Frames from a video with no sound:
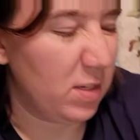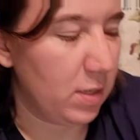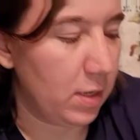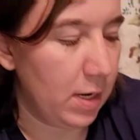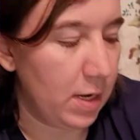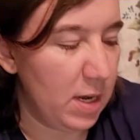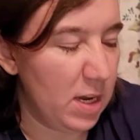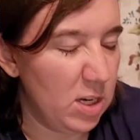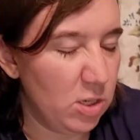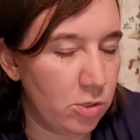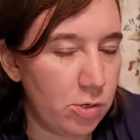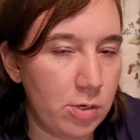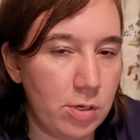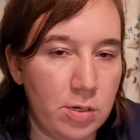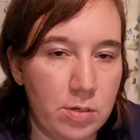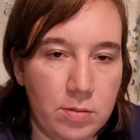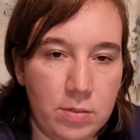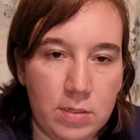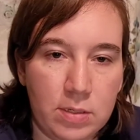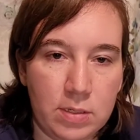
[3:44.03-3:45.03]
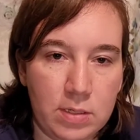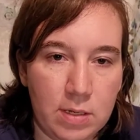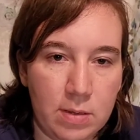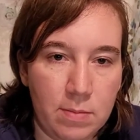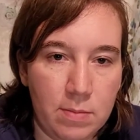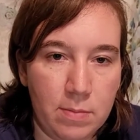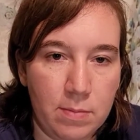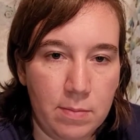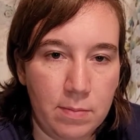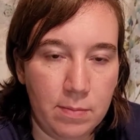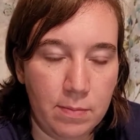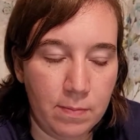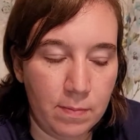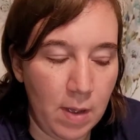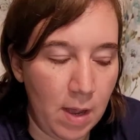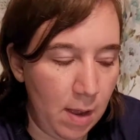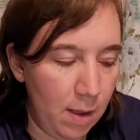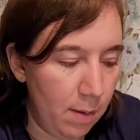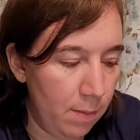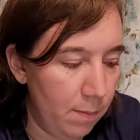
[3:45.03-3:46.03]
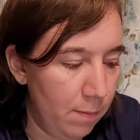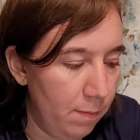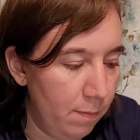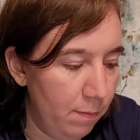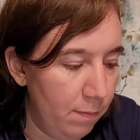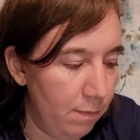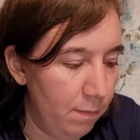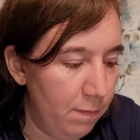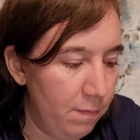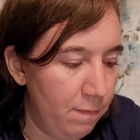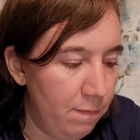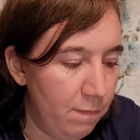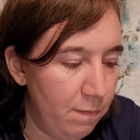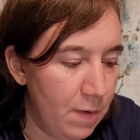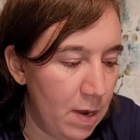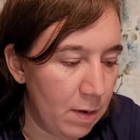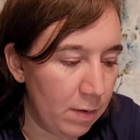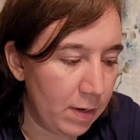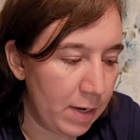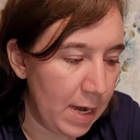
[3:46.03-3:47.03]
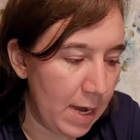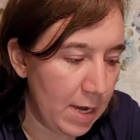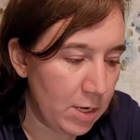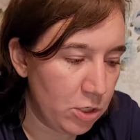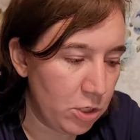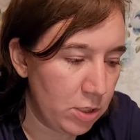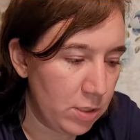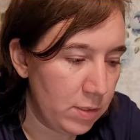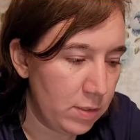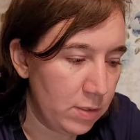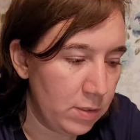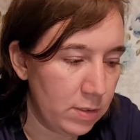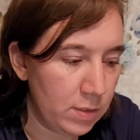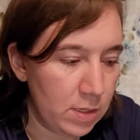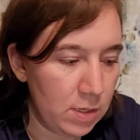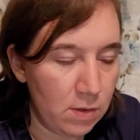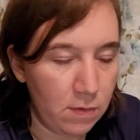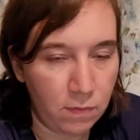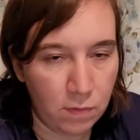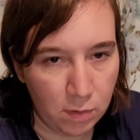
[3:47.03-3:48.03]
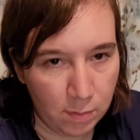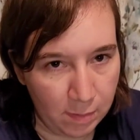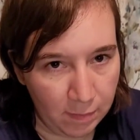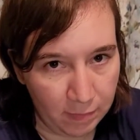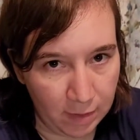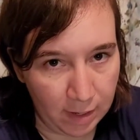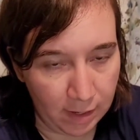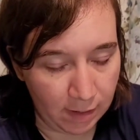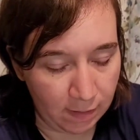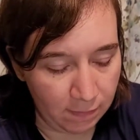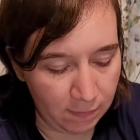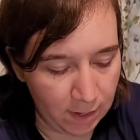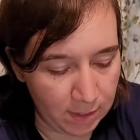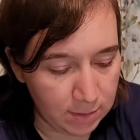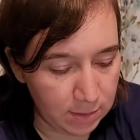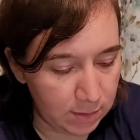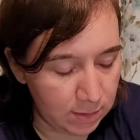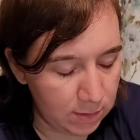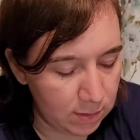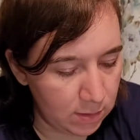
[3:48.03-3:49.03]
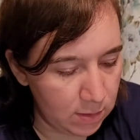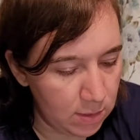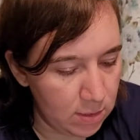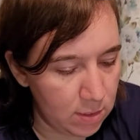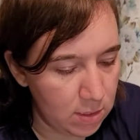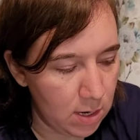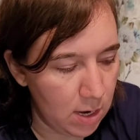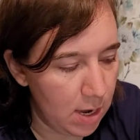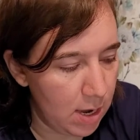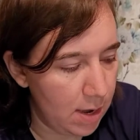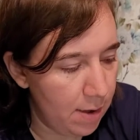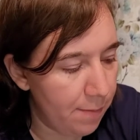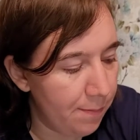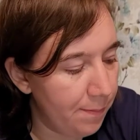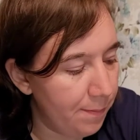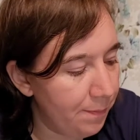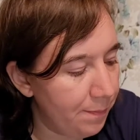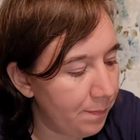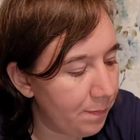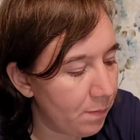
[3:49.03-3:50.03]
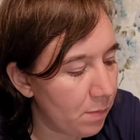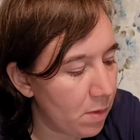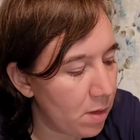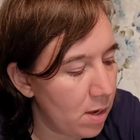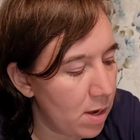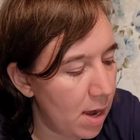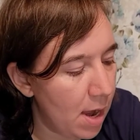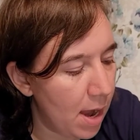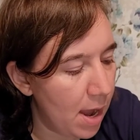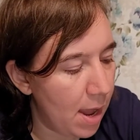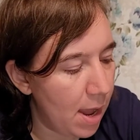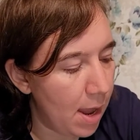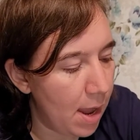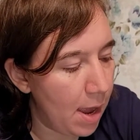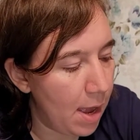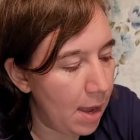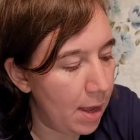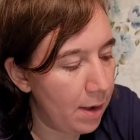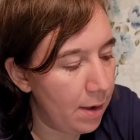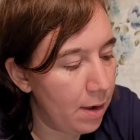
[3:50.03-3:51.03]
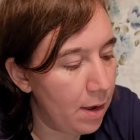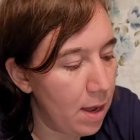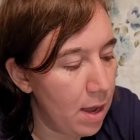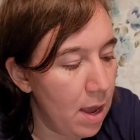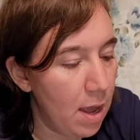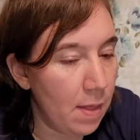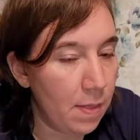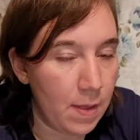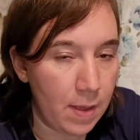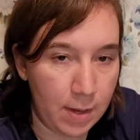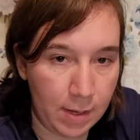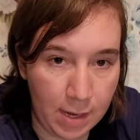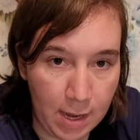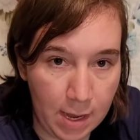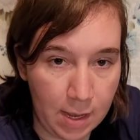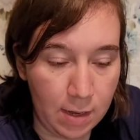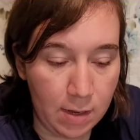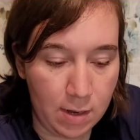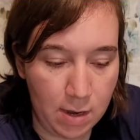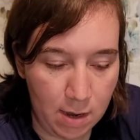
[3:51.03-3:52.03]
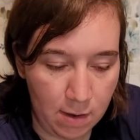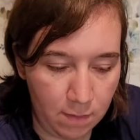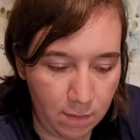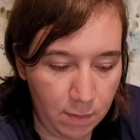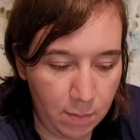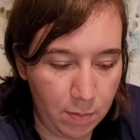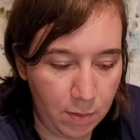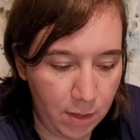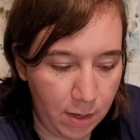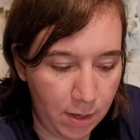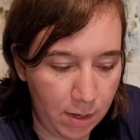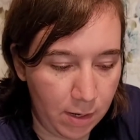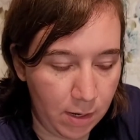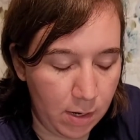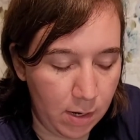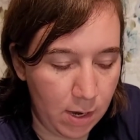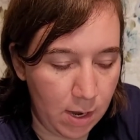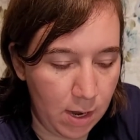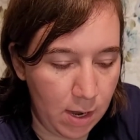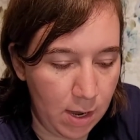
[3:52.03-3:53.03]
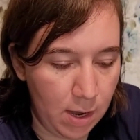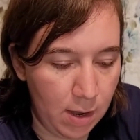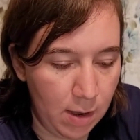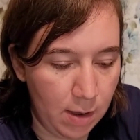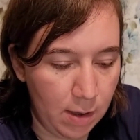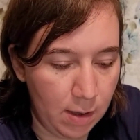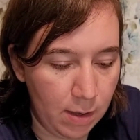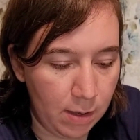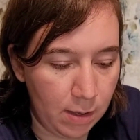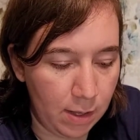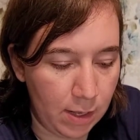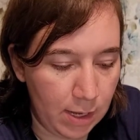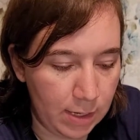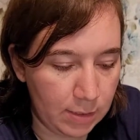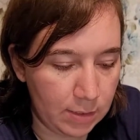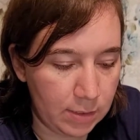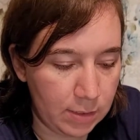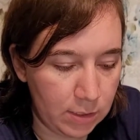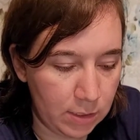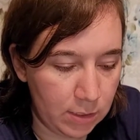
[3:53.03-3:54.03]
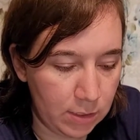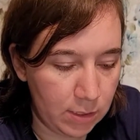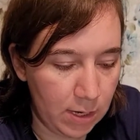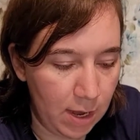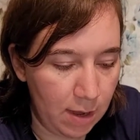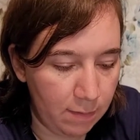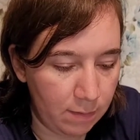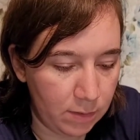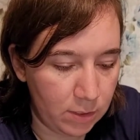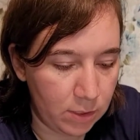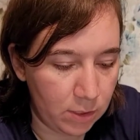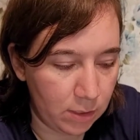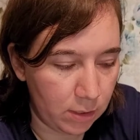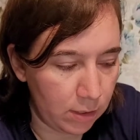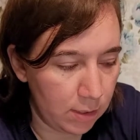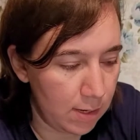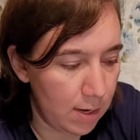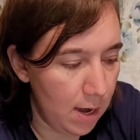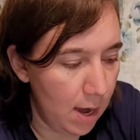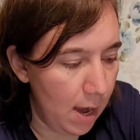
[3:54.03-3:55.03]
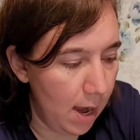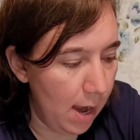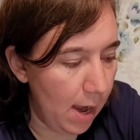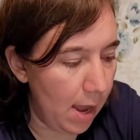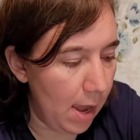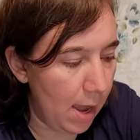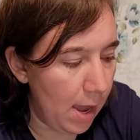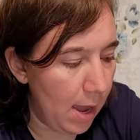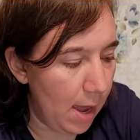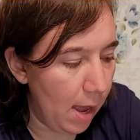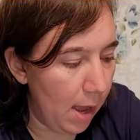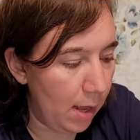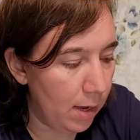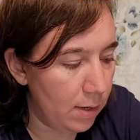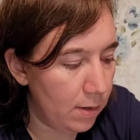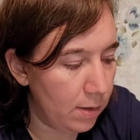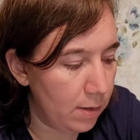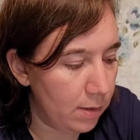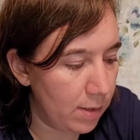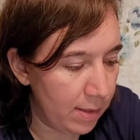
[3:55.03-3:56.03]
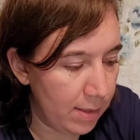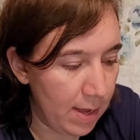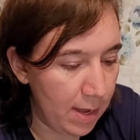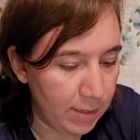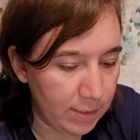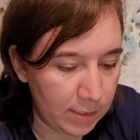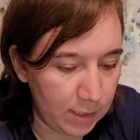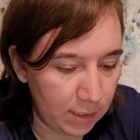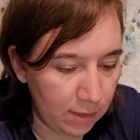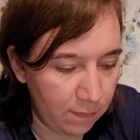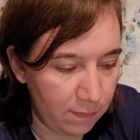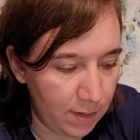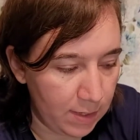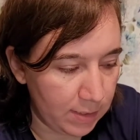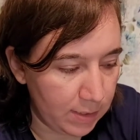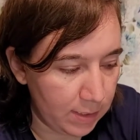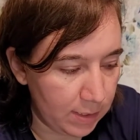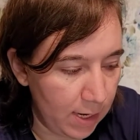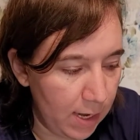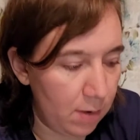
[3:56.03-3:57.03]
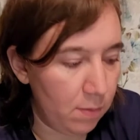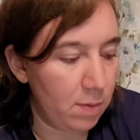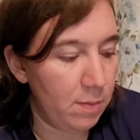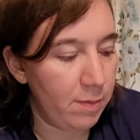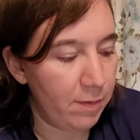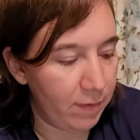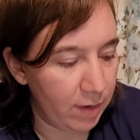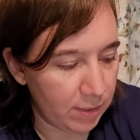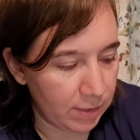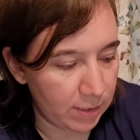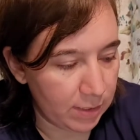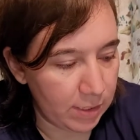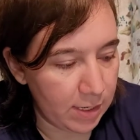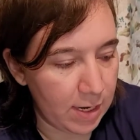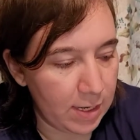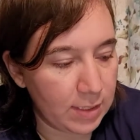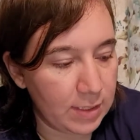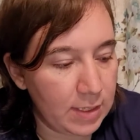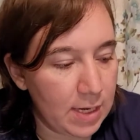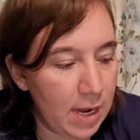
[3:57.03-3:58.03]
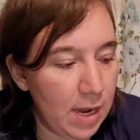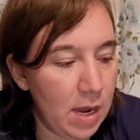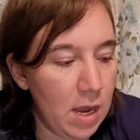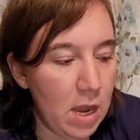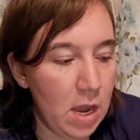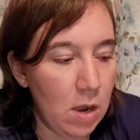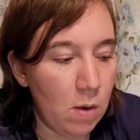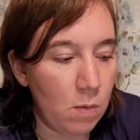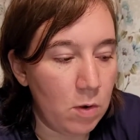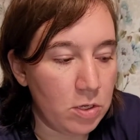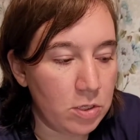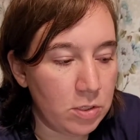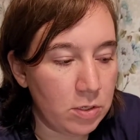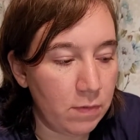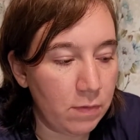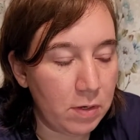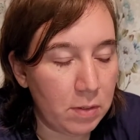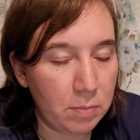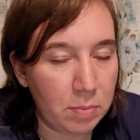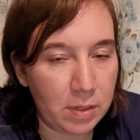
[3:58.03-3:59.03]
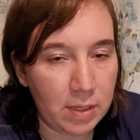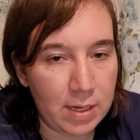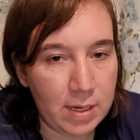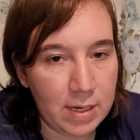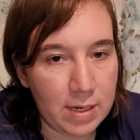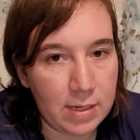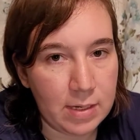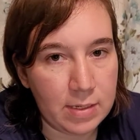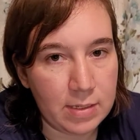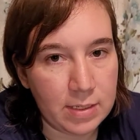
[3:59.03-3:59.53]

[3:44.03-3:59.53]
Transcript: are going to introduce some variations in the form of like events. And then again, every player gets to have a turn, and then that signifies a day. We move on to the next day. Once you've completed